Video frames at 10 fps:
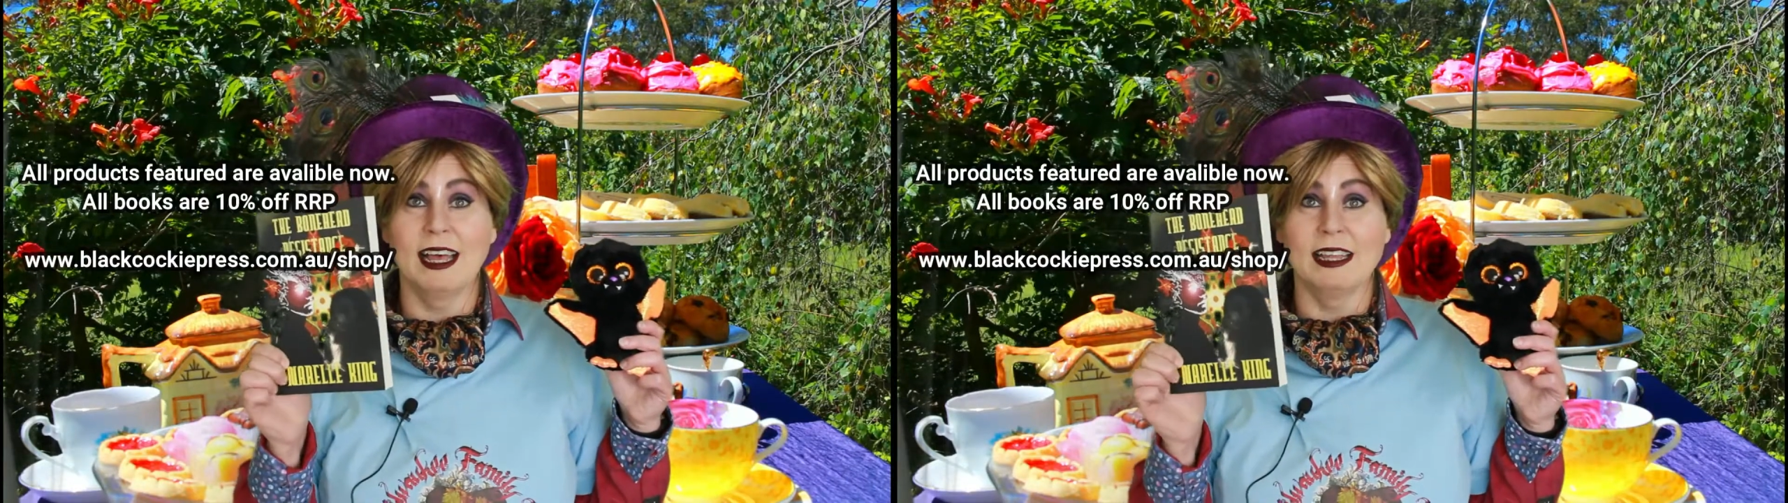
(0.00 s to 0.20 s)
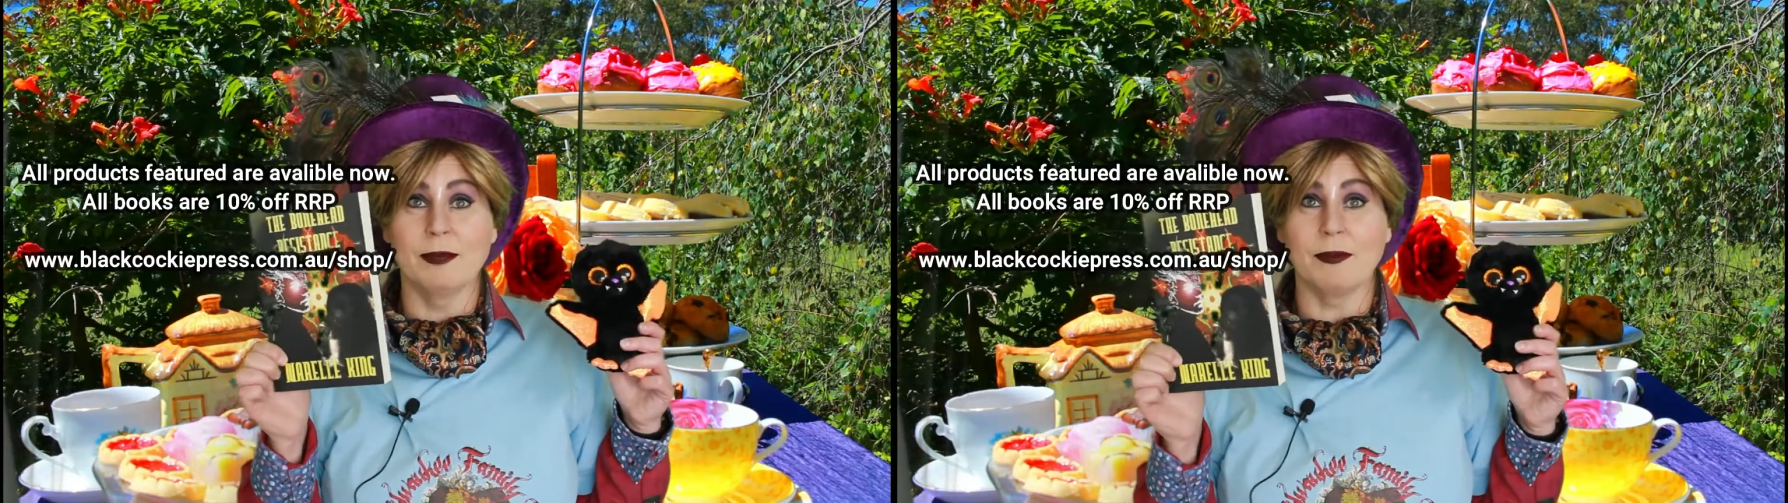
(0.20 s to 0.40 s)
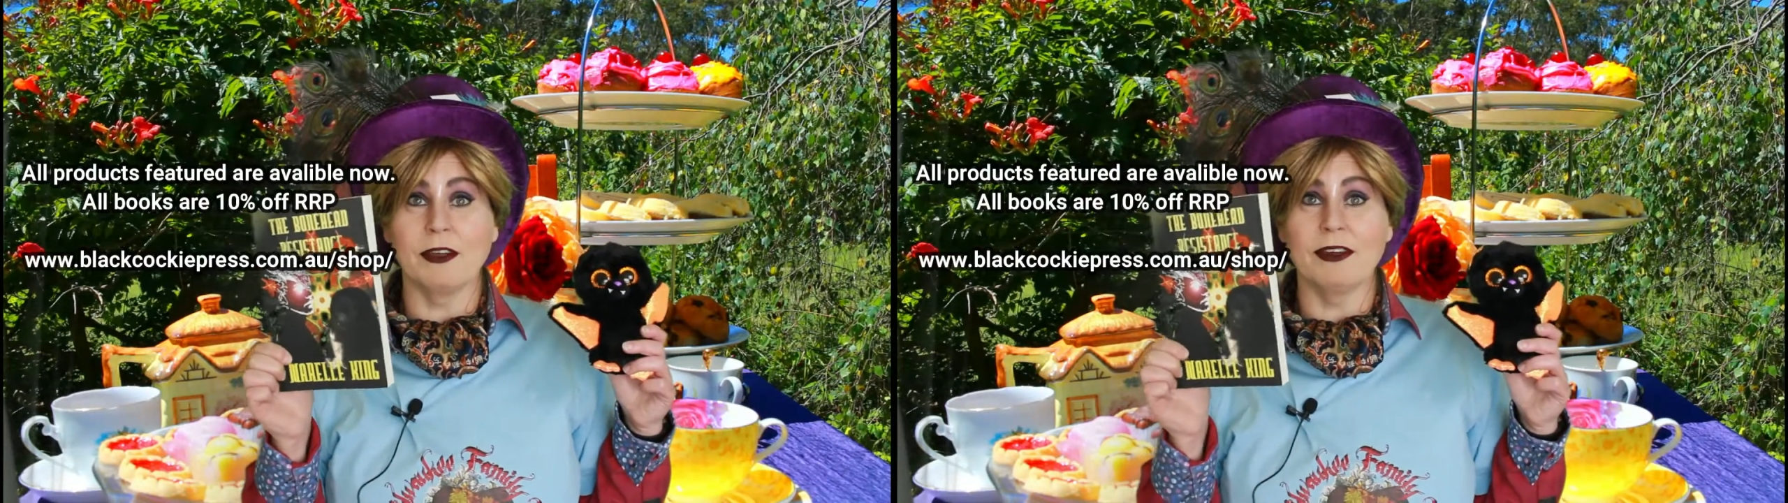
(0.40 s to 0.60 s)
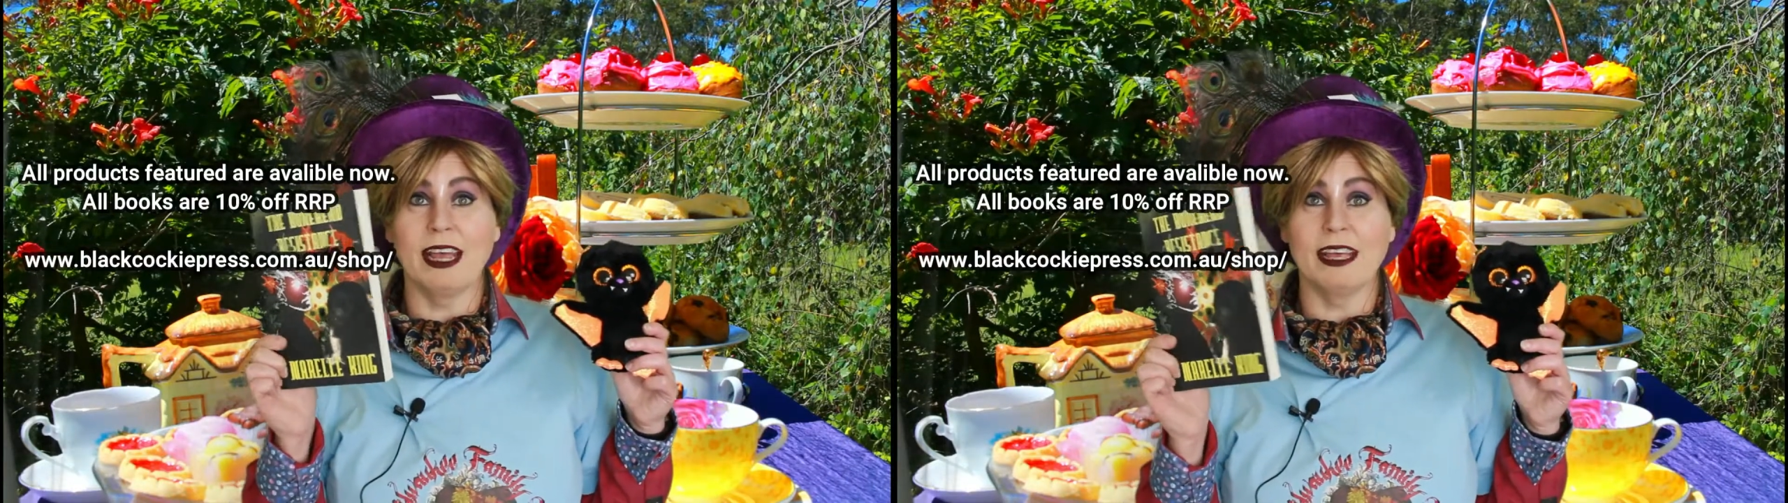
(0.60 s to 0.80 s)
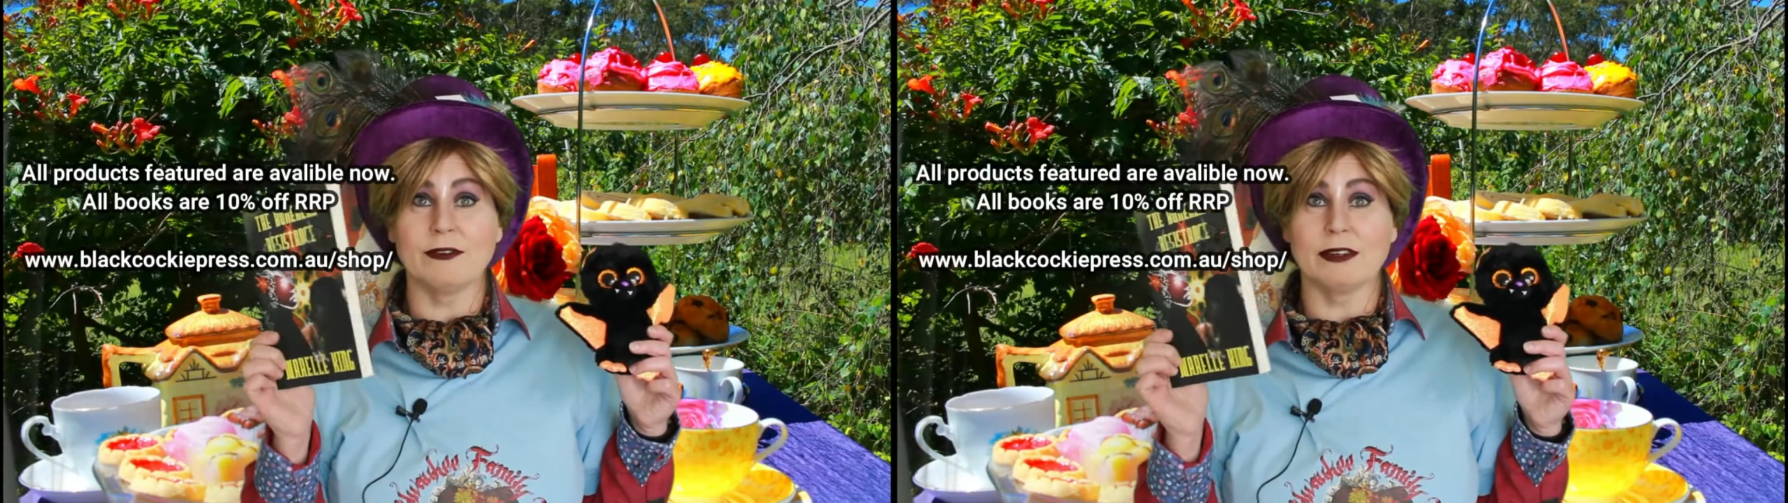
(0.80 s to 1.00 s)
The
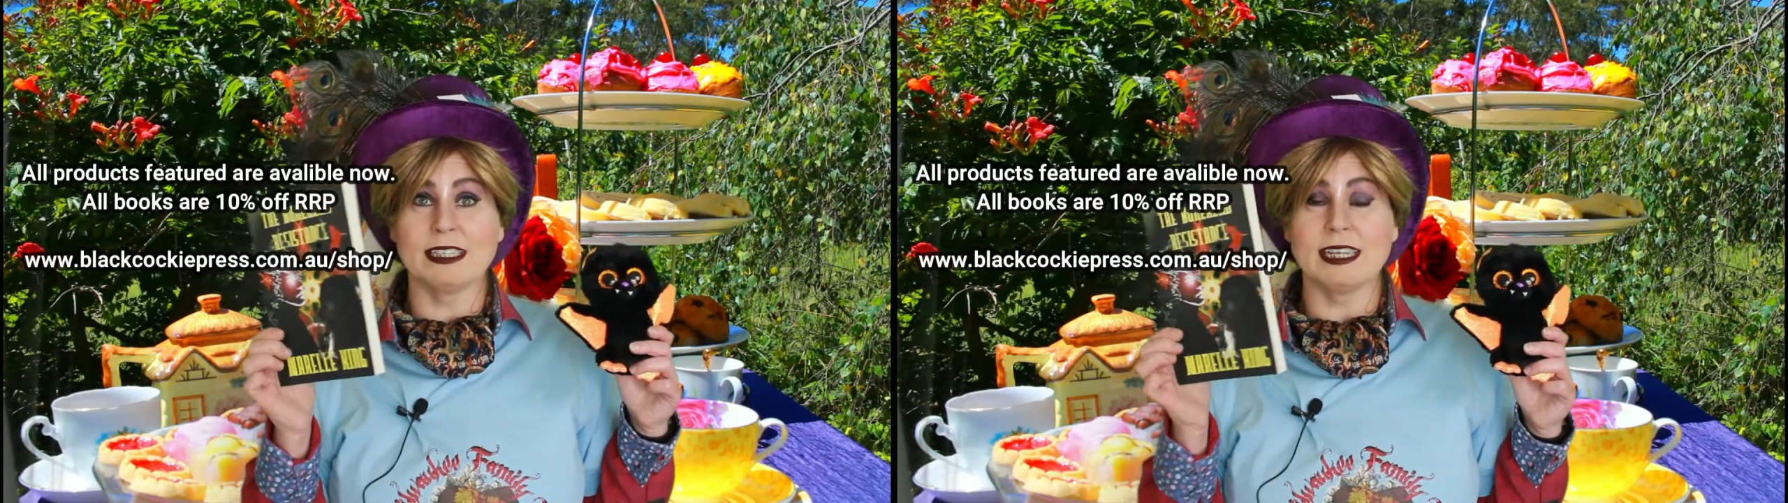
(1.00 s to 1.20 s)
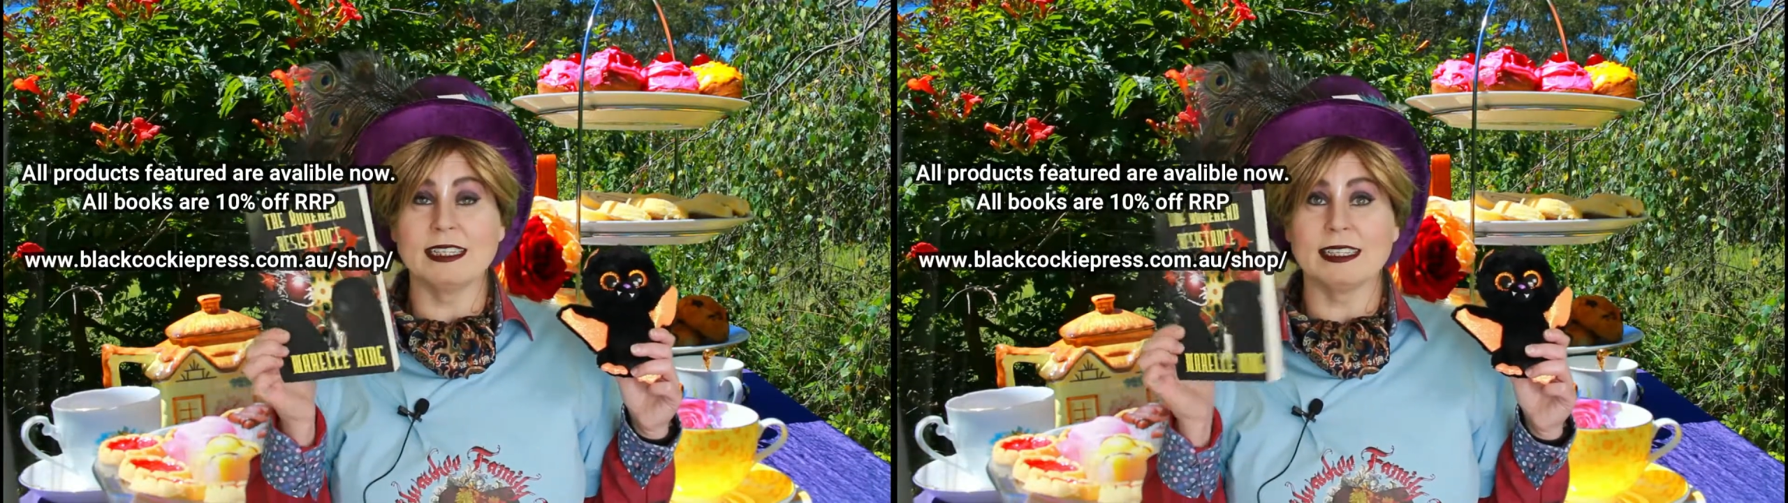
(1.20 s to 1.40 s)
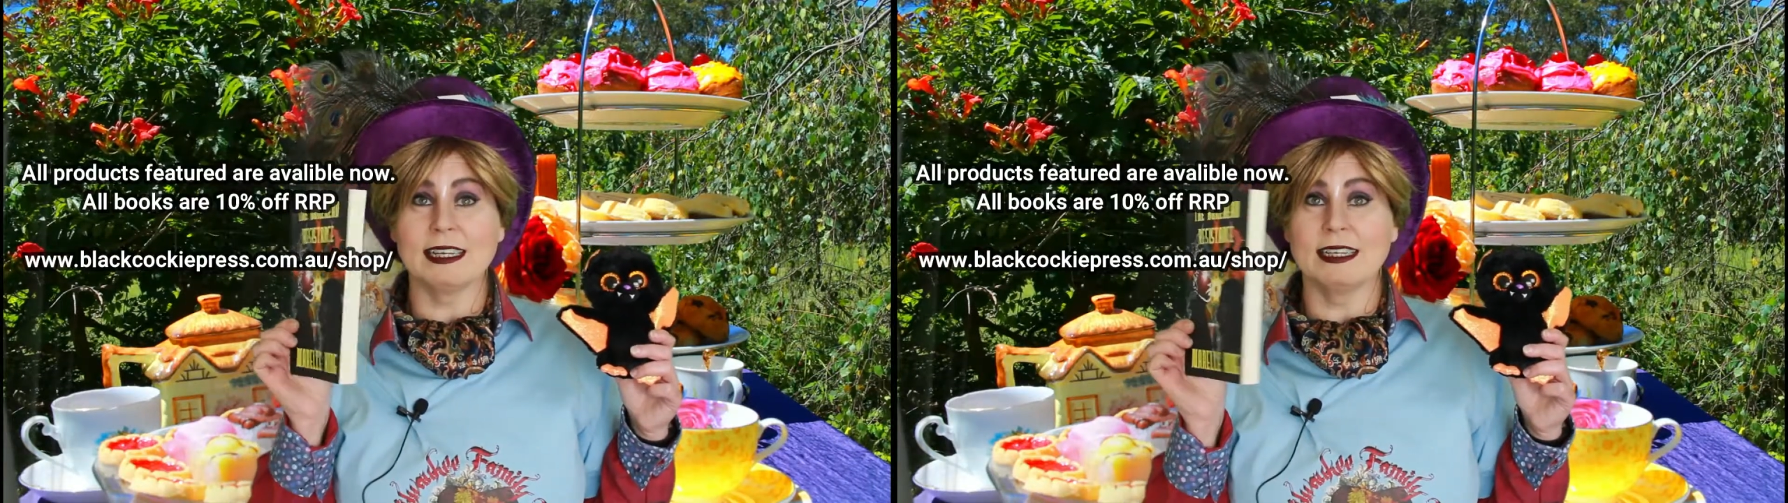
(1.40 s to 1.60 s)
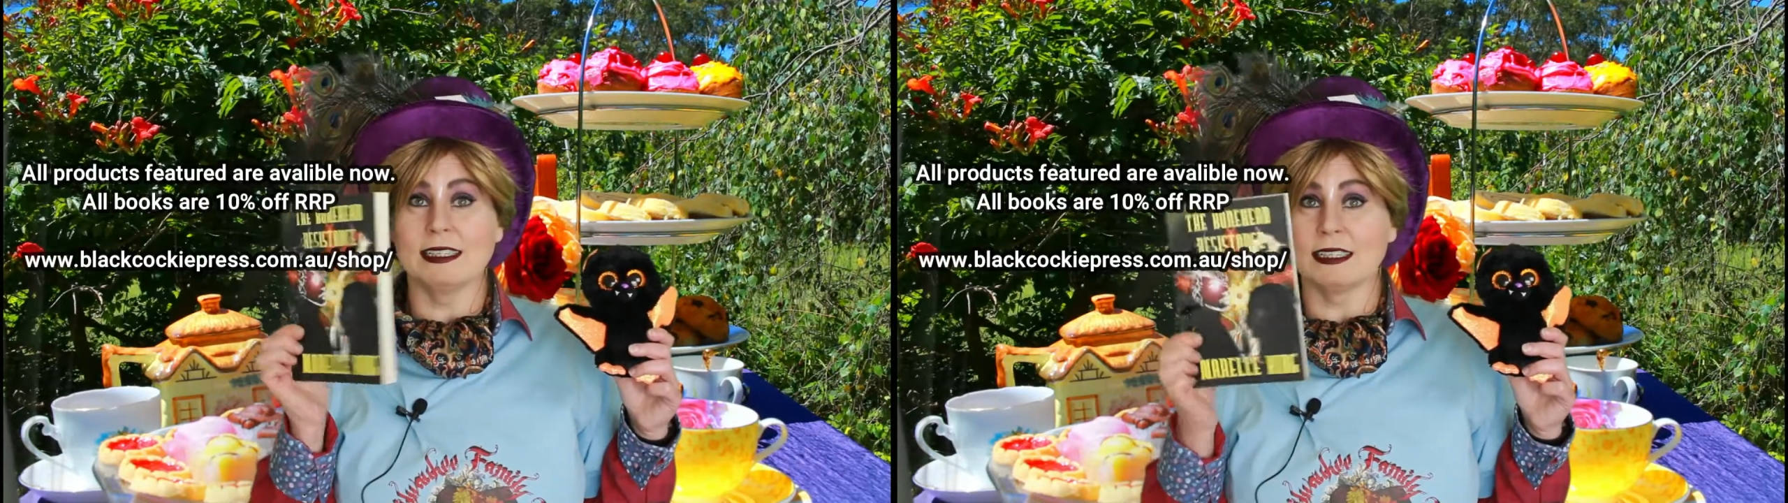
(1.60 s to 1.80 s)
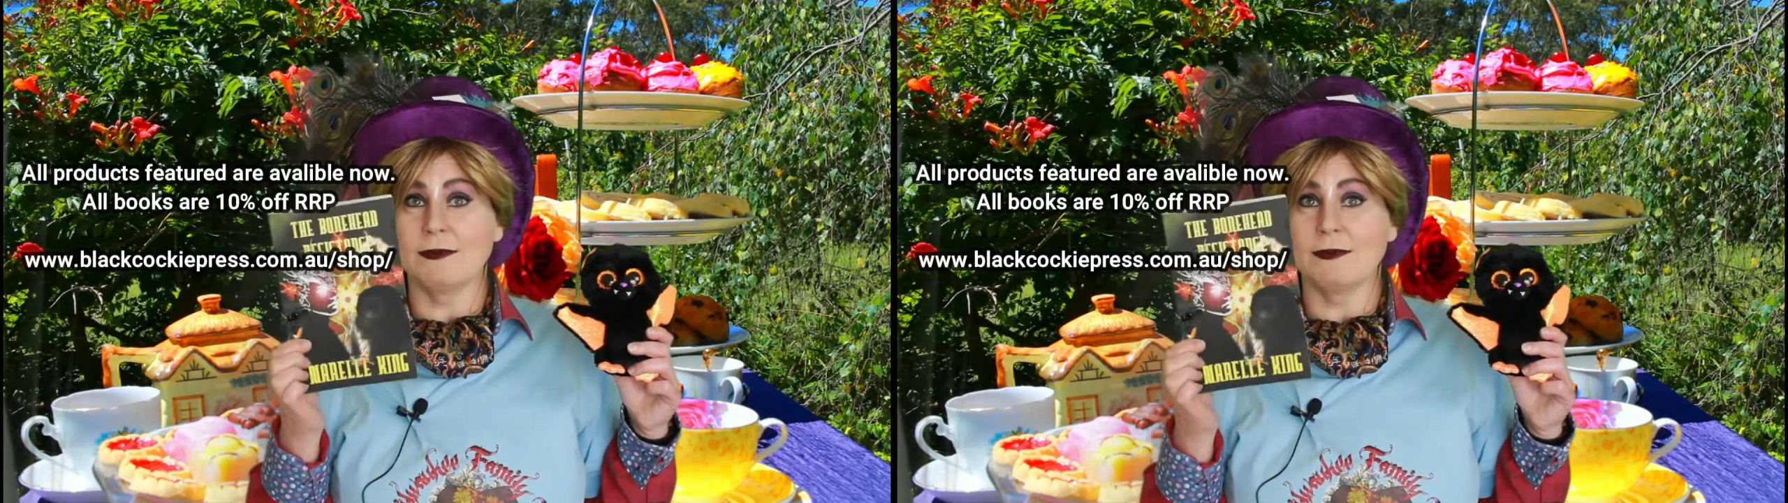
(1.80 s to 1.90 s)
Bonehead Resistance